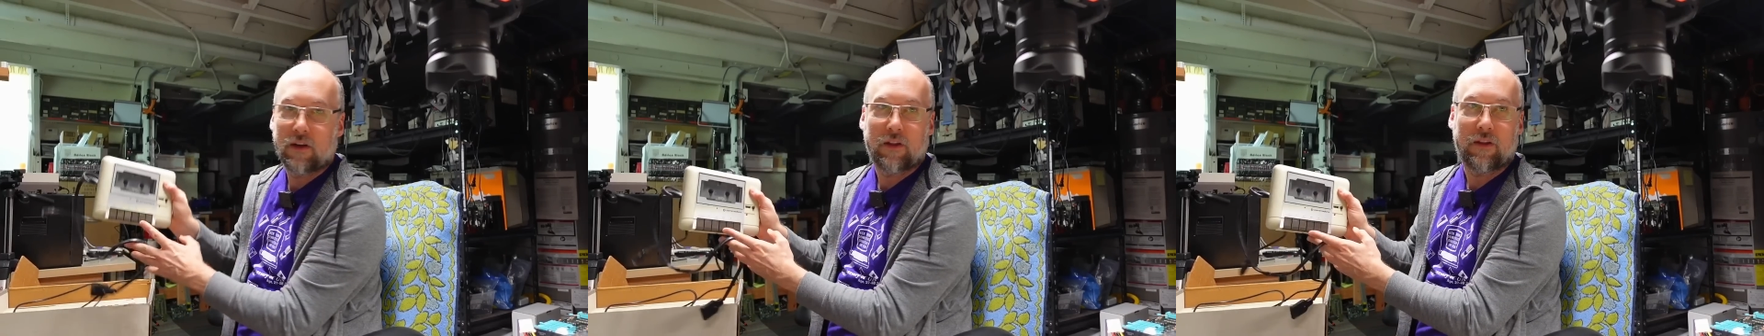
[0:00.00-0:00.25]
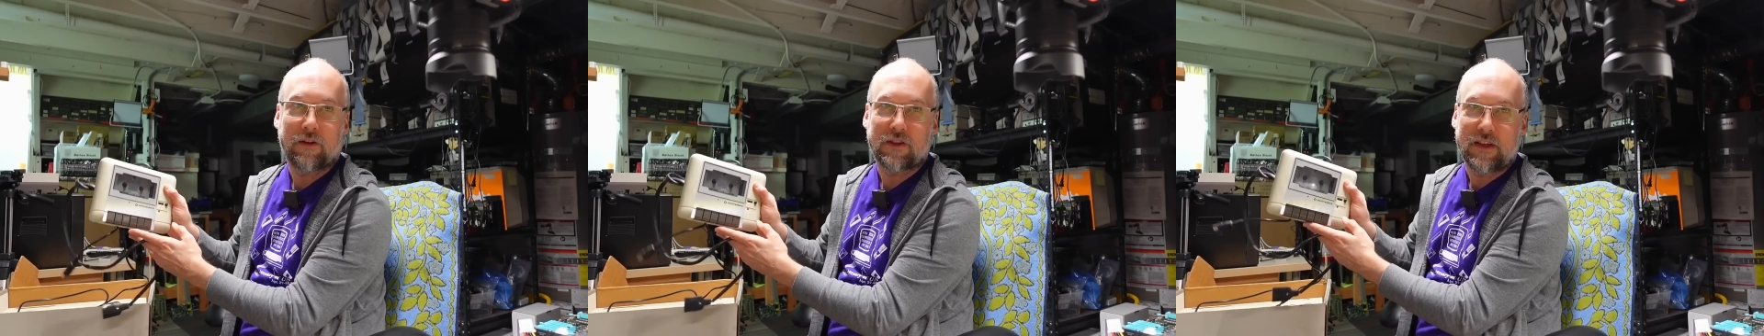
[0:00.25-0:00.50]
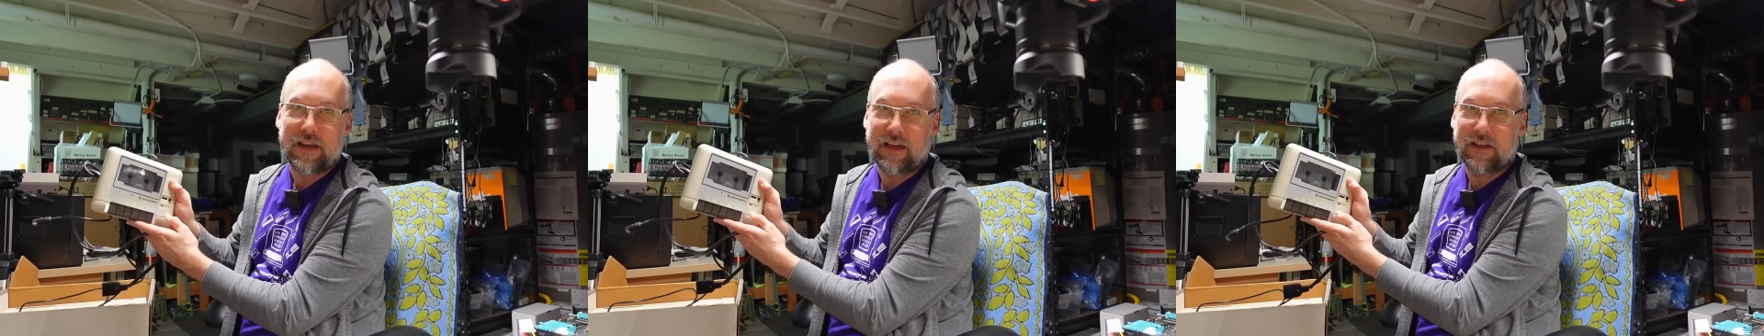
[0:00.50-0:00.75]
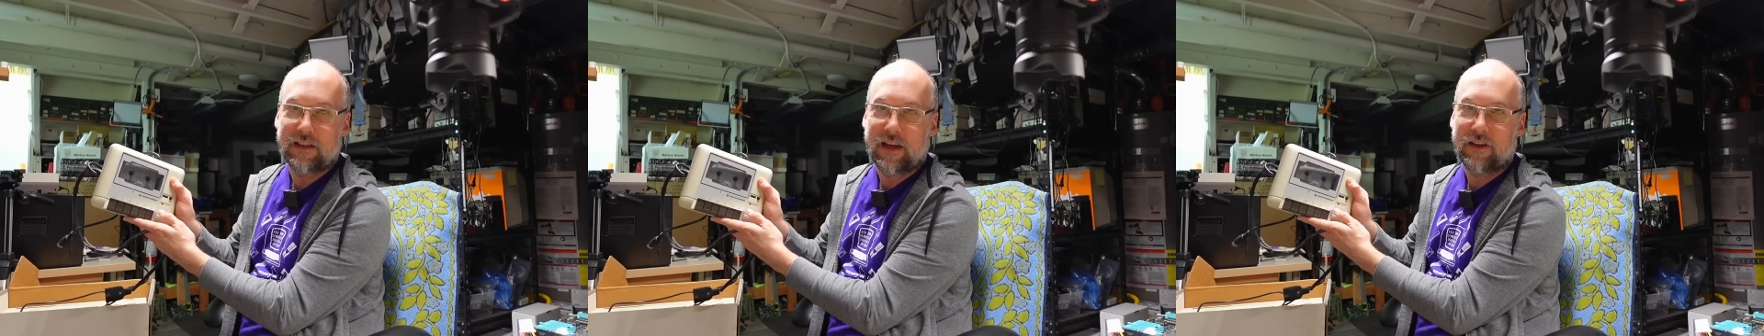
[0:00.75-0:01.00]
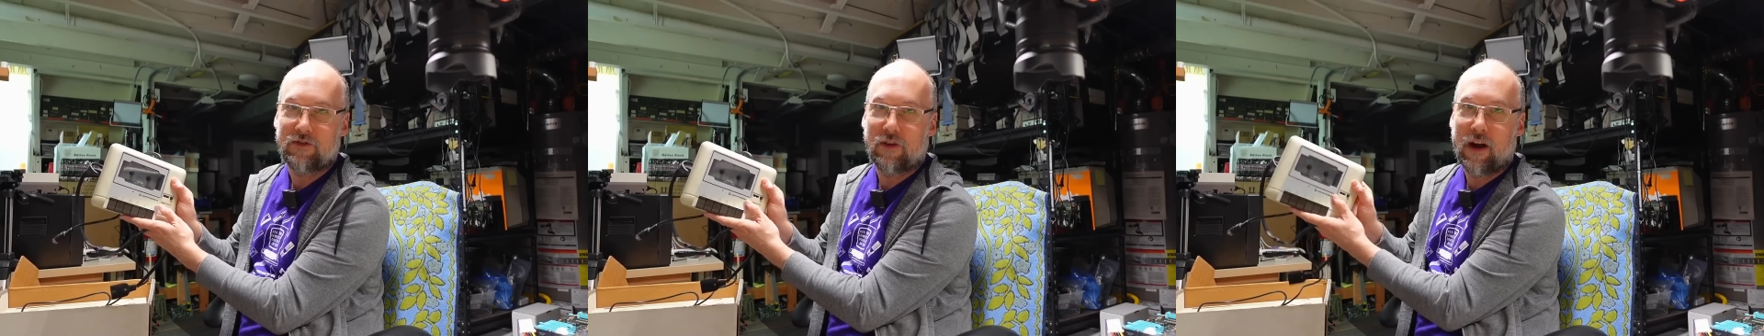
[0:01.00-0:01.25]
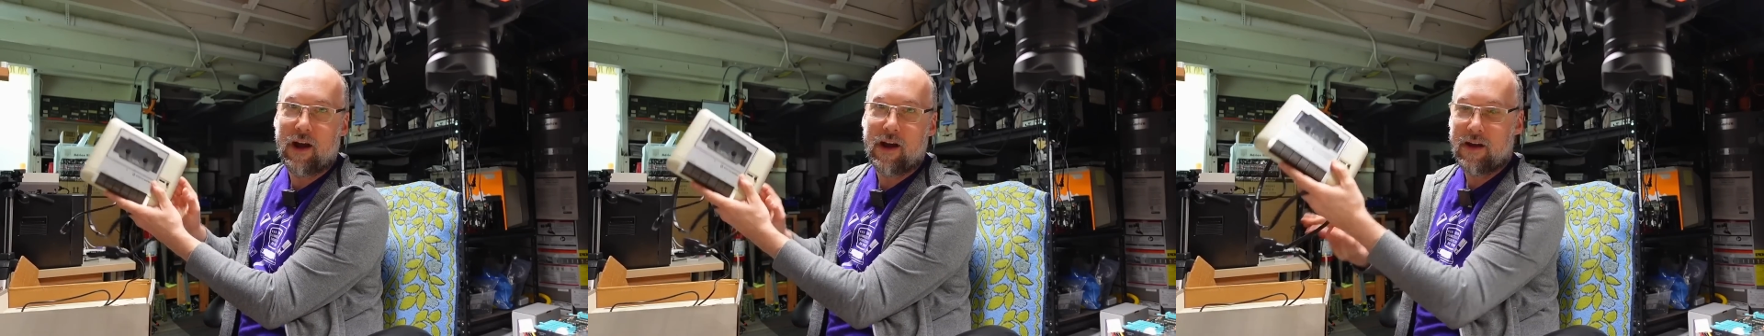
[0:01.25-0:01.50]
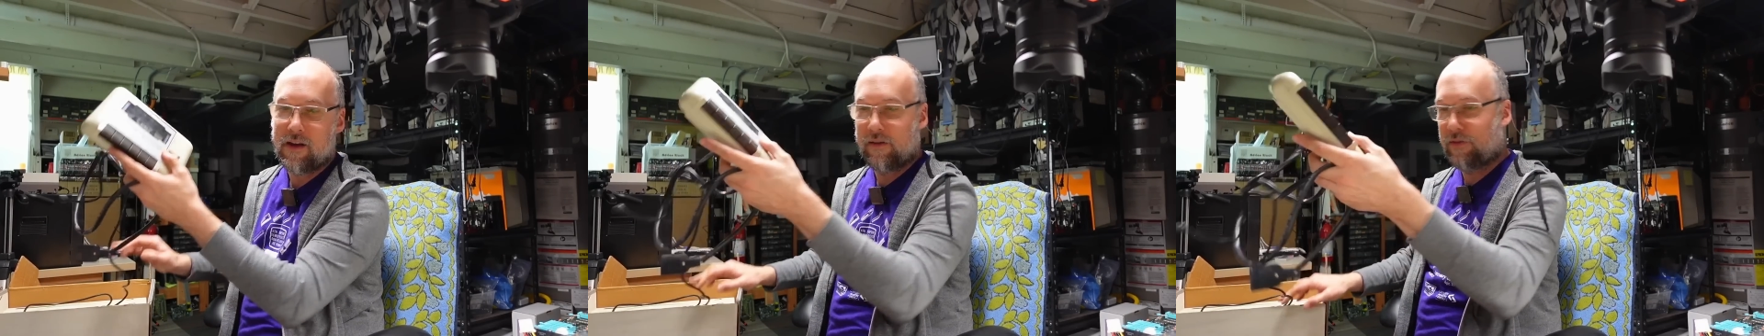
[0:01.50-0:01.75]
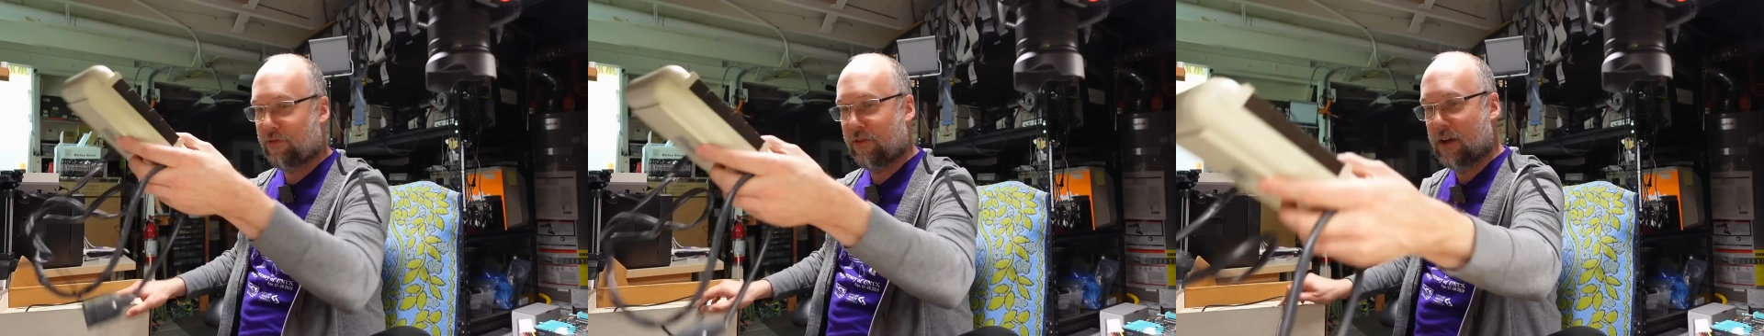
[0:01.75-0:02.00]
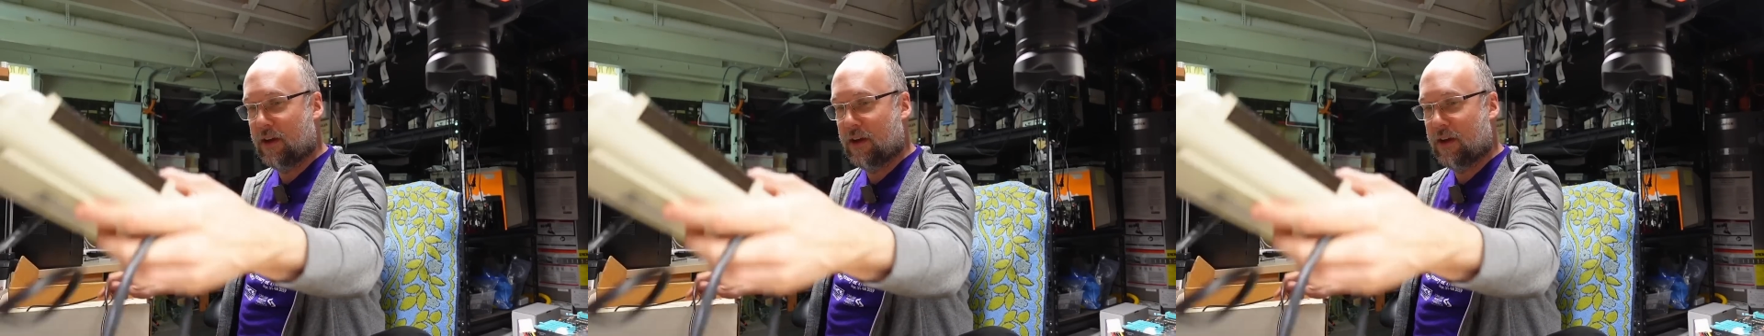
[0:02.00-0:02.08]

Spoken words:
there's a dataset drive,